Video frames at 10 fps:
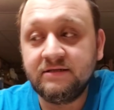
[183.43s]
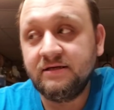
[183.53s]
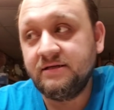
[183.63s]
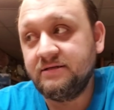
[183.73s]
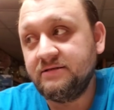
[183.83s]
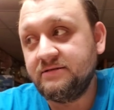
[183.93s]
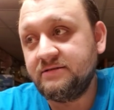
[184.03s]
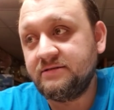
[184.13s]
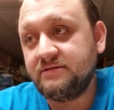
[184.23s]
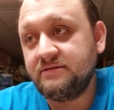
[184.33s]

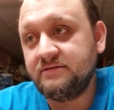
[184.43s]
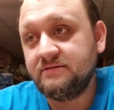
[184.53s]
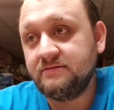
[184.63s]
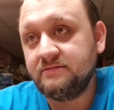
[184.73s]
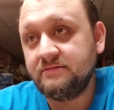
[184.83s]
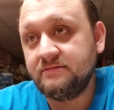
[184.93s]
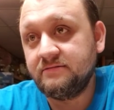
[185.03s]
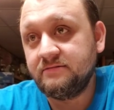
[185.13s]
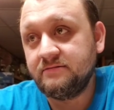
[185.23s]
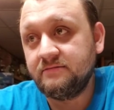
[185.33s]
is,
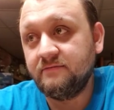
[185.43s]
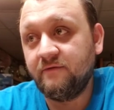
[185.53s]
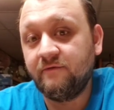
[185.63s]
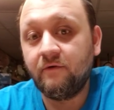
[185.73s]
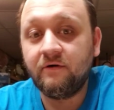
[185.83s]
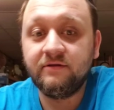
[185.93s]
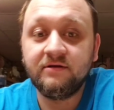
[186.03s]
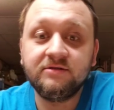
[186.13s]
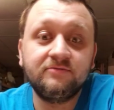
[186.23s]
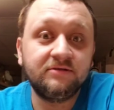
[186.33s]
before
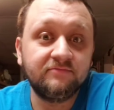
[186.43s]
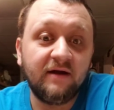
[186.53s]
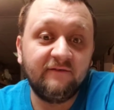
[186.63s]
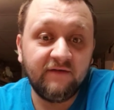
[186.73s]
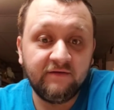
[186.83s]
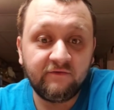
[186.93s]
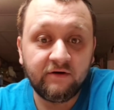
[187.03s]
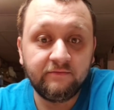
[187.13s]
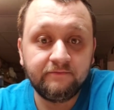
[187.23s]
this, was my favorite.